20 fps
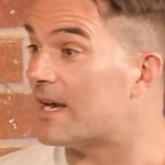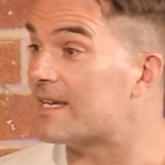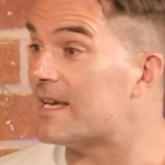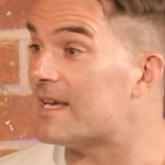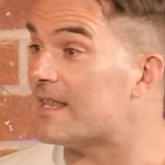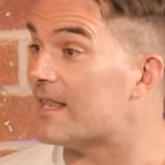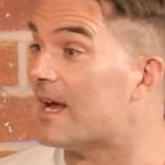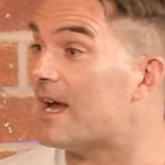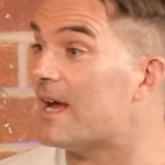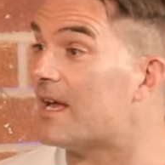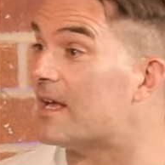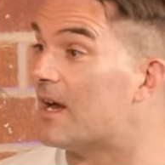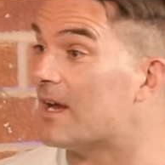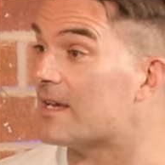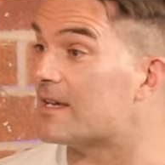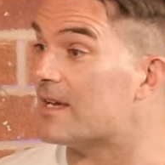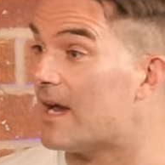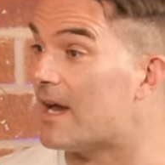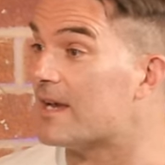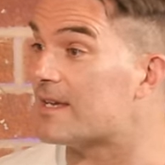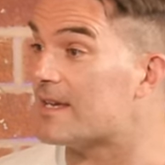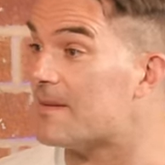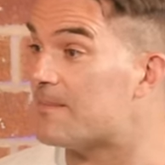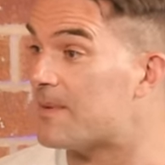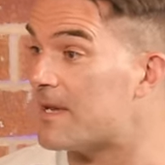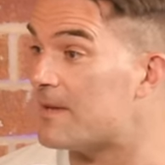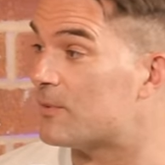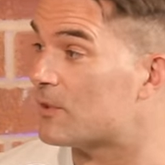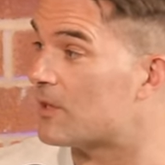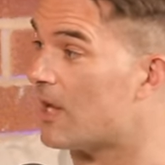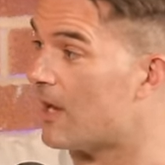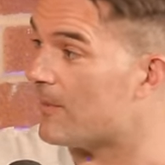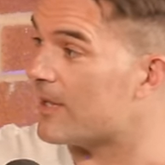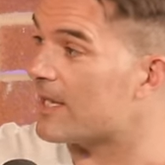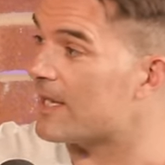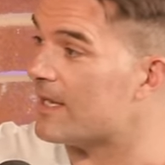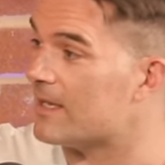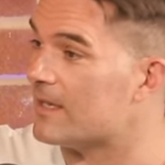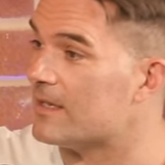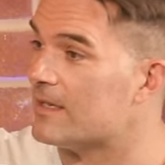get that. I get people
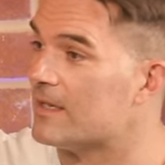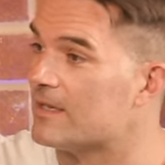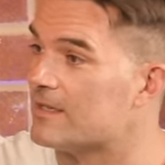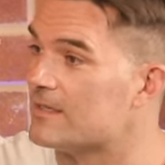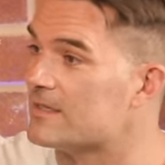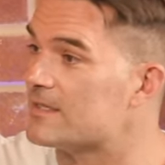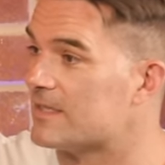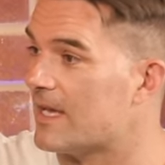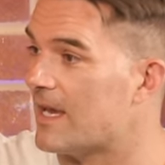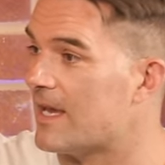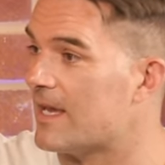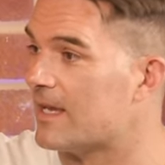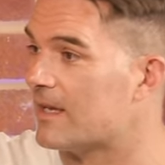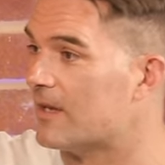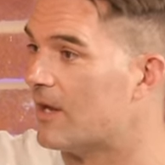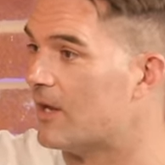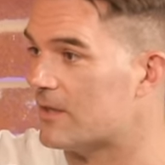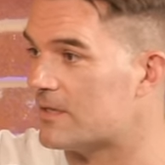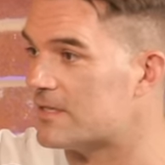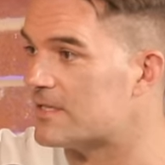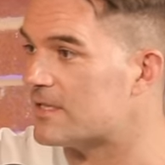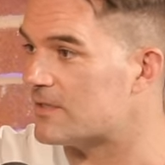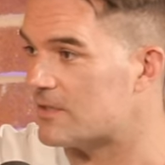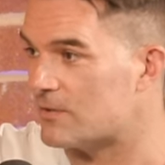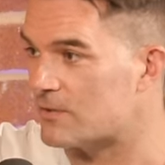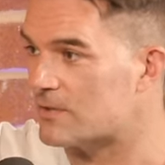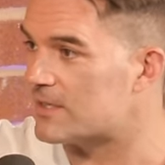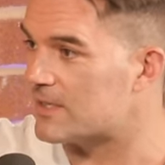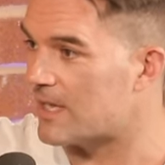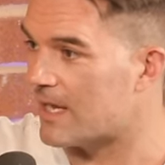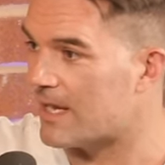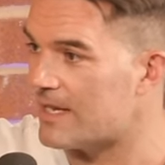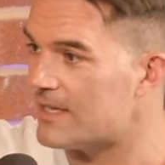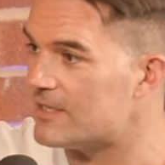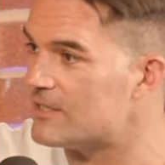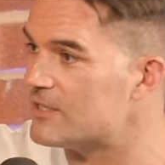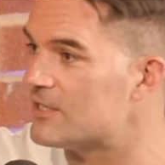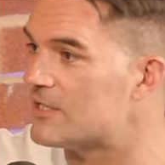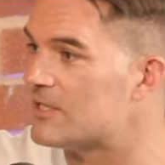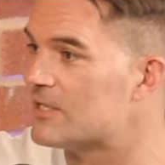coming in and saying, "Oh, this is all
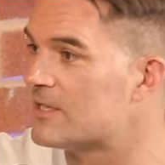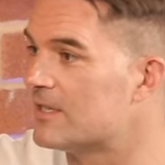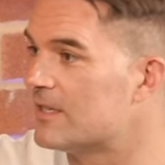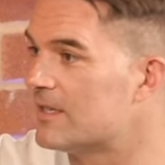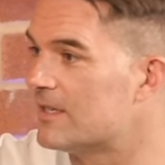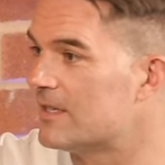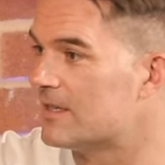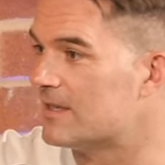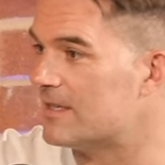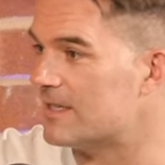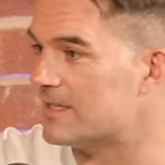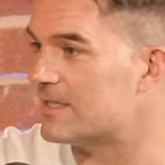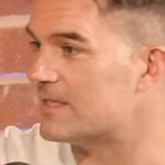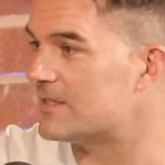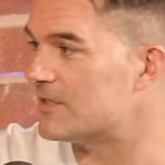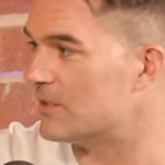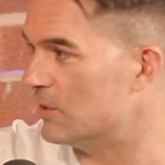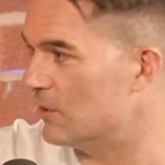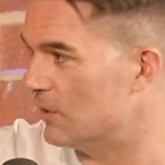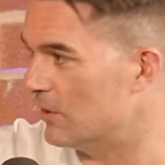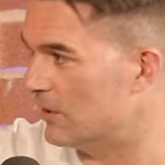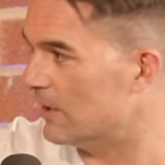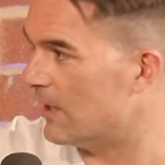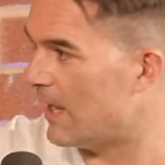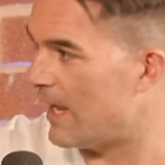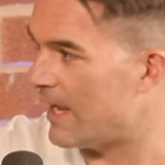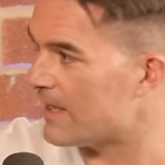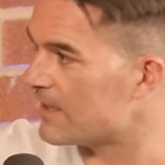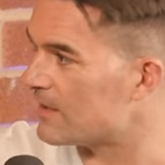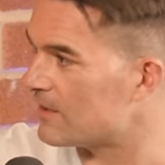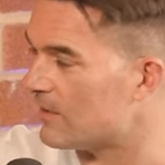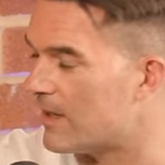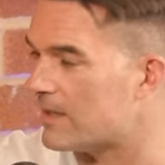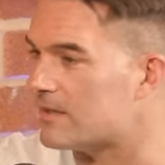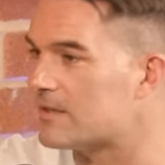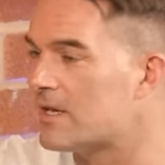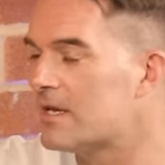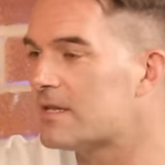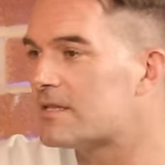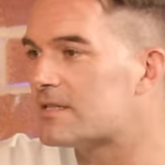staged. This is all like
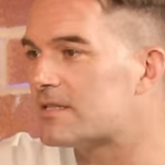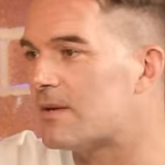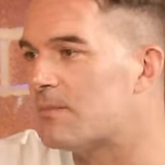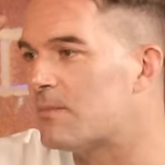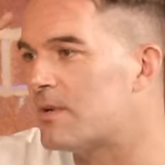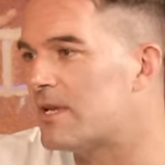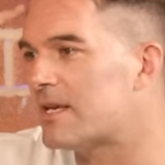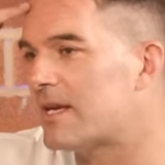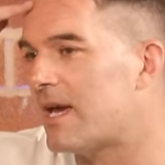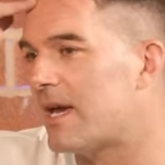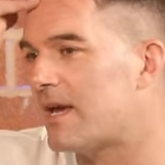somebody